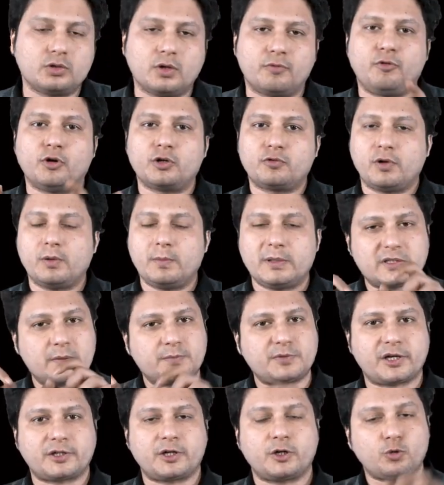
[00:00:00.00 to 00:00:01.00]
the foot will be
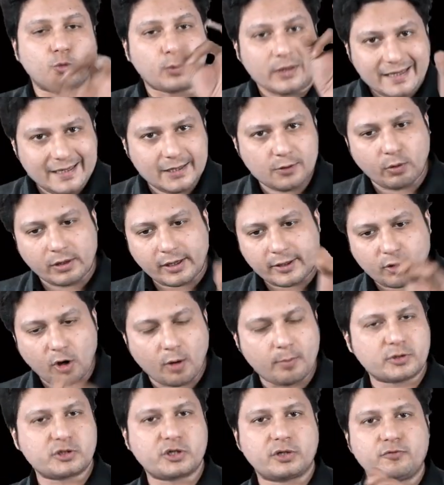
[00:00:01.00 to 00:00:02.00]
subjected to equal and
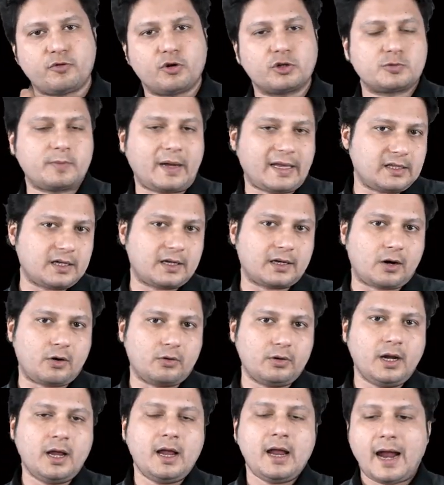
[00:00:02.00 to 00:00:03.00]
opposite force by the
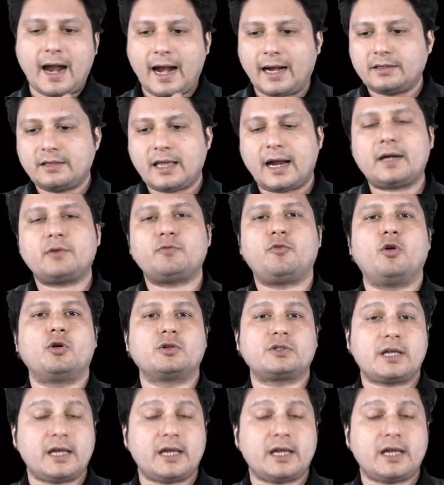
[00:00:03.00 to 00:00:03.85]
ground, and that force,